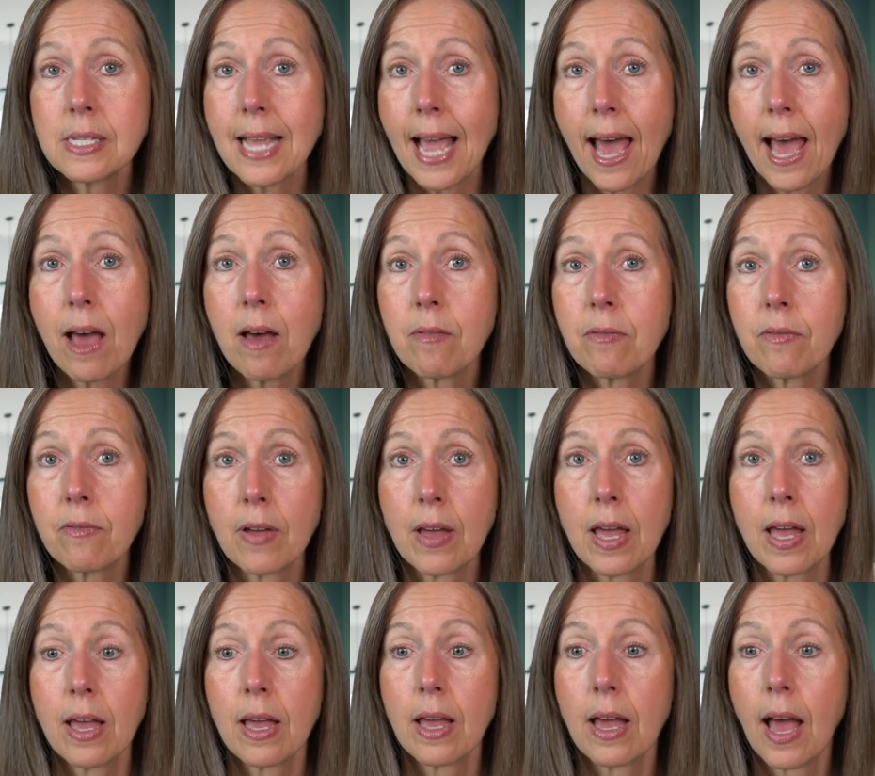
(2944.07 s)
have
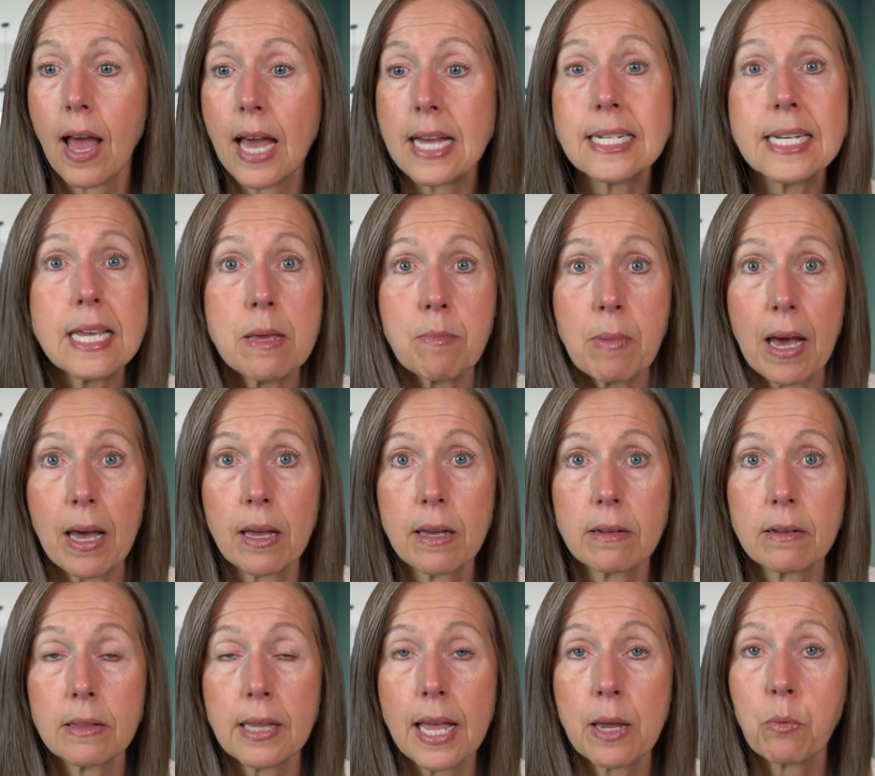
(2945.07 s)
edema,
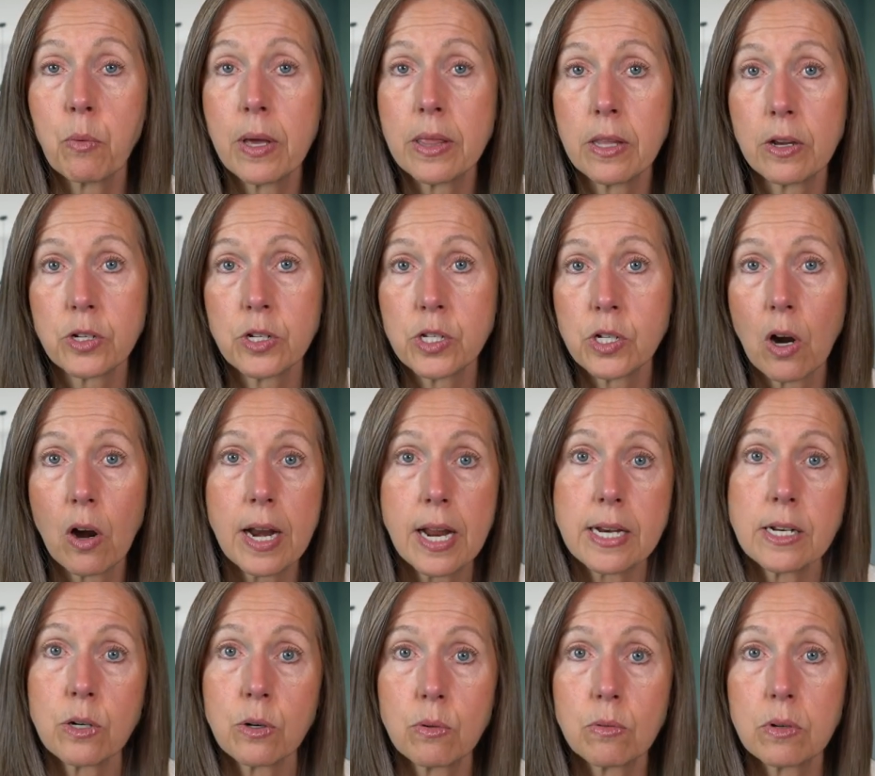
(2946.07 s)
like when they're starting
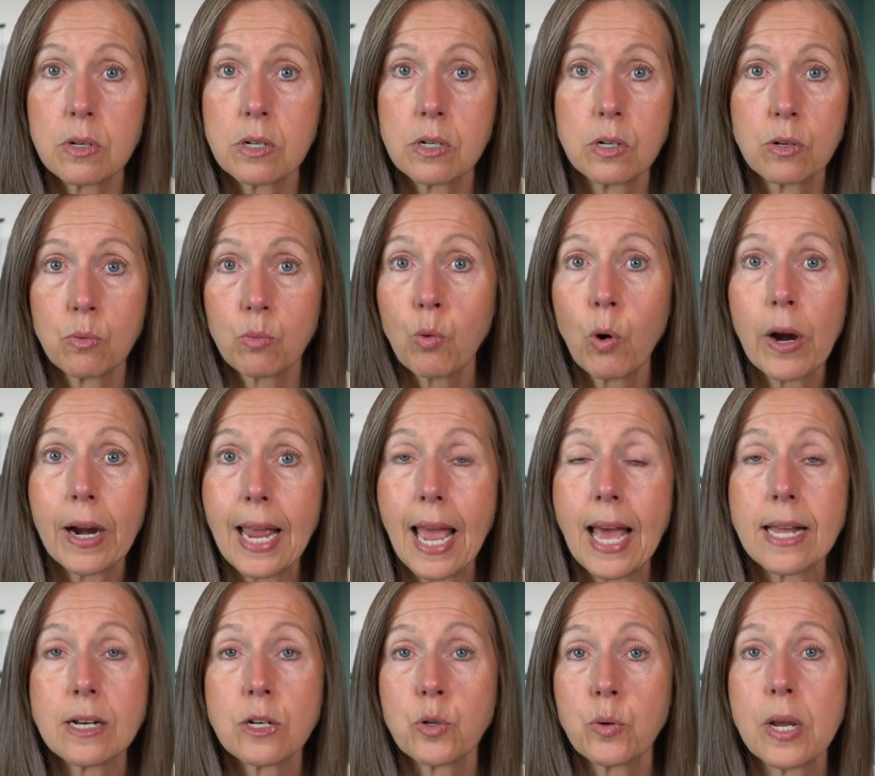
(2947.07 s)
to work
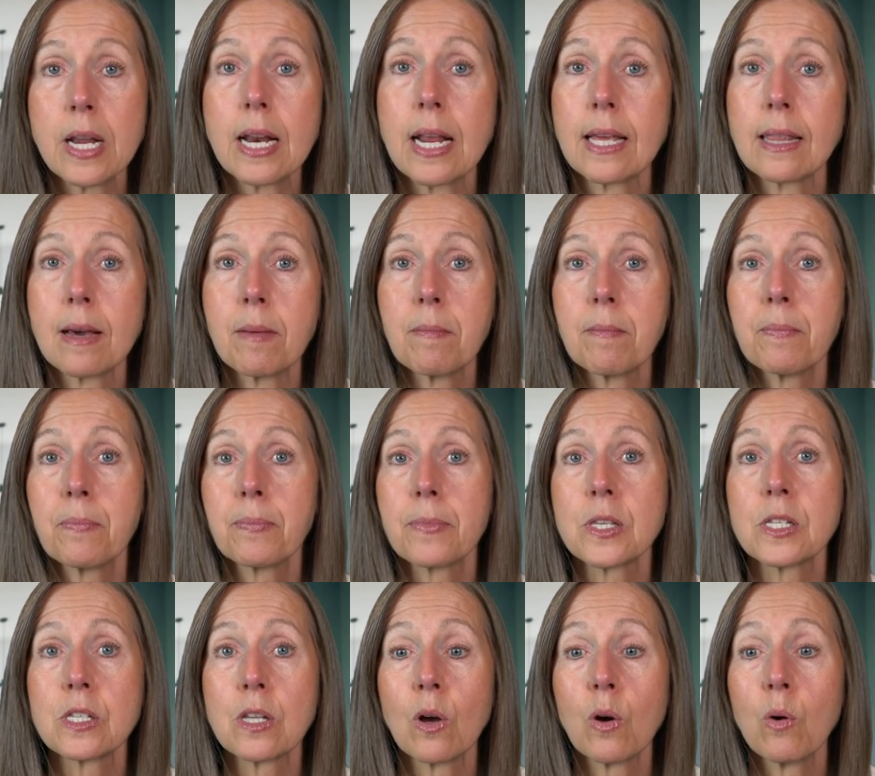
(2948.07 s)
at treating them.
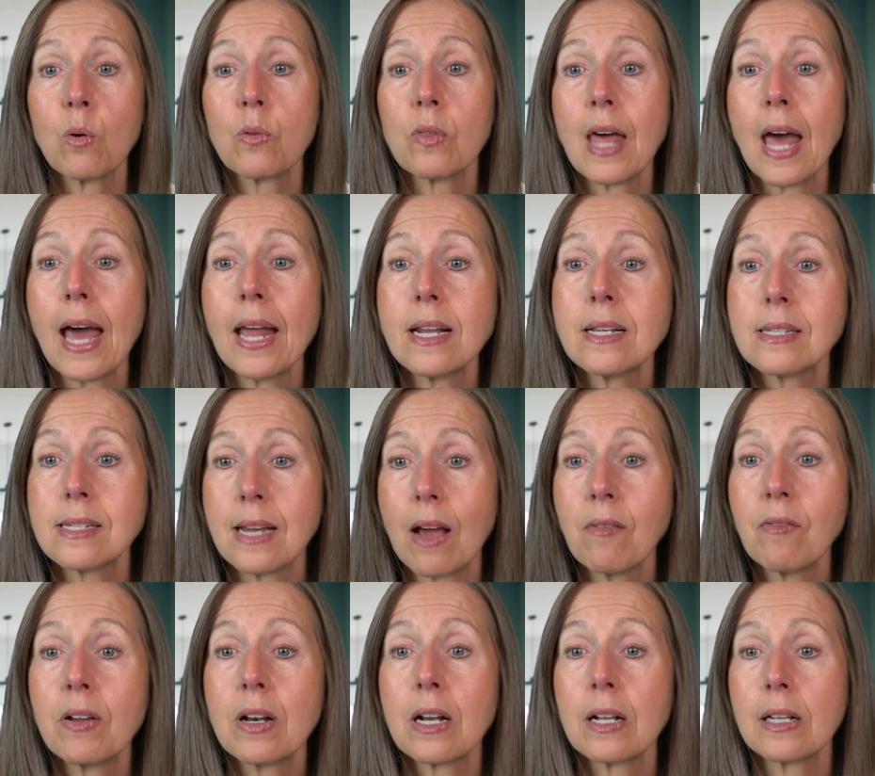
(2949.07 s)
So that is
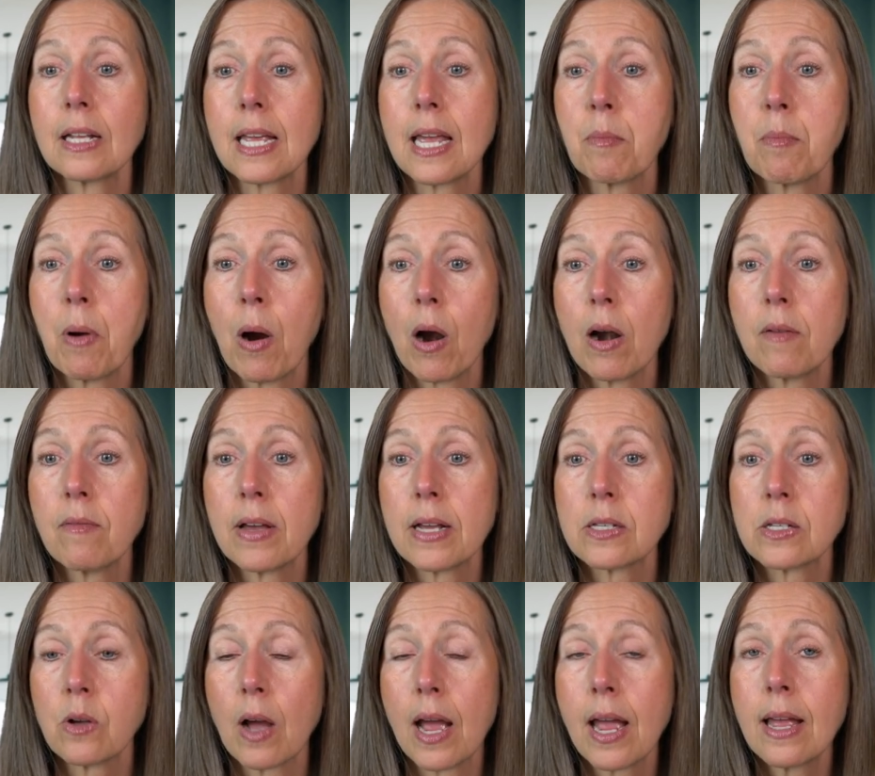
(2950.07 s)
definitely a part of it.
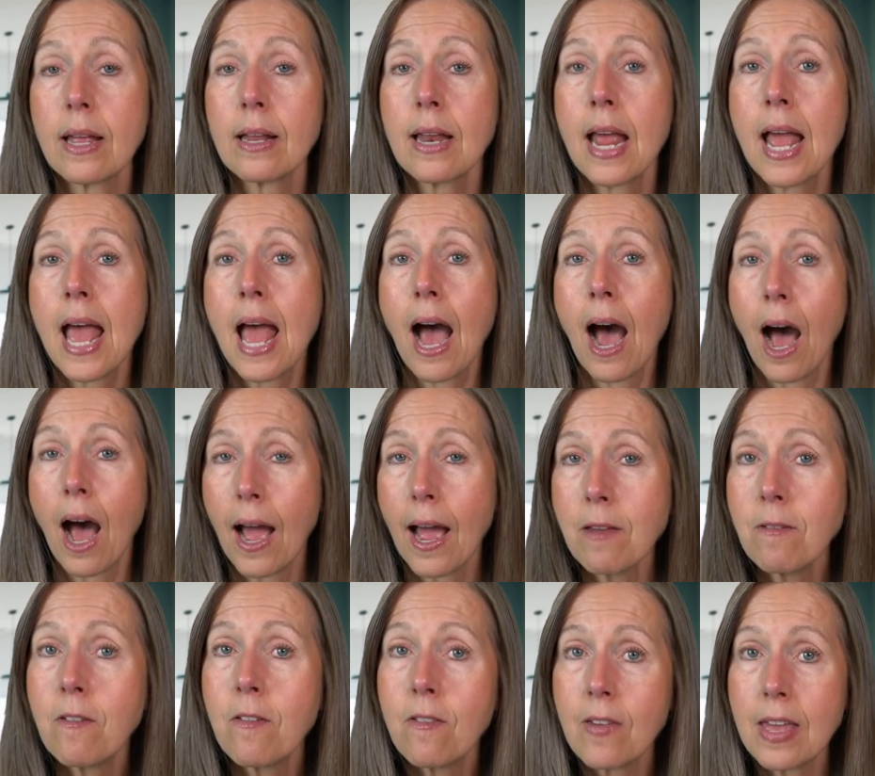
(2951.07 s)
So
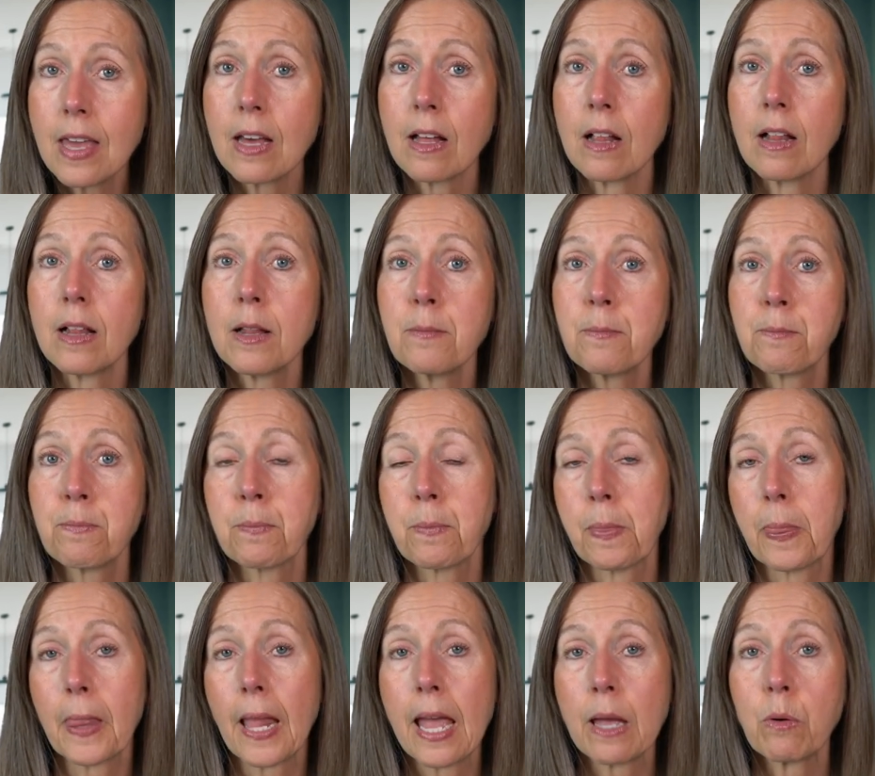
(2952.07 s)
I feel
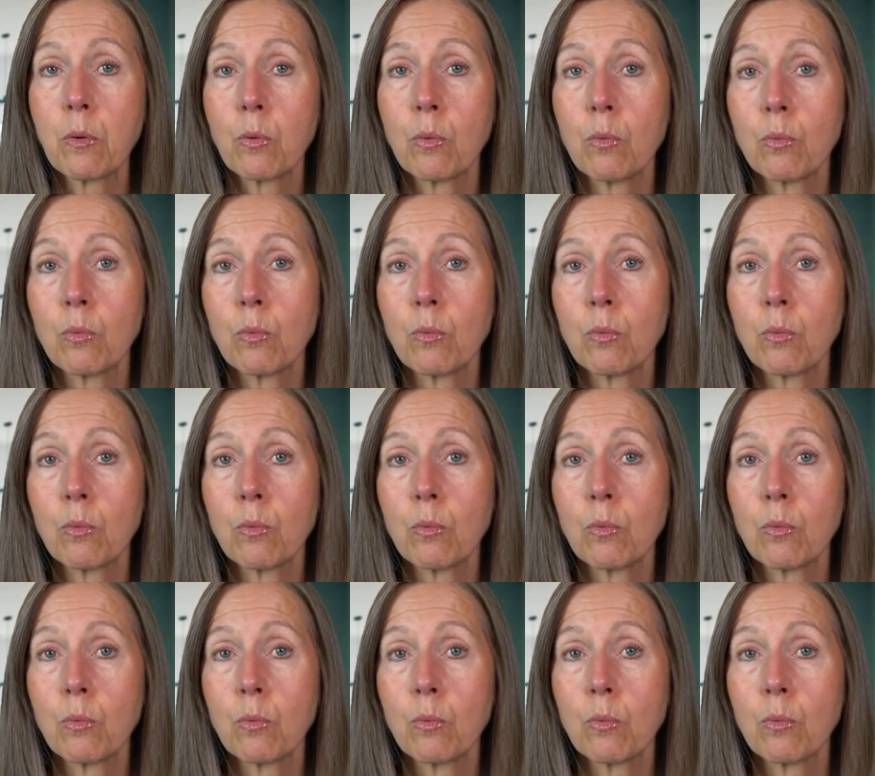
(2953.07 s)
like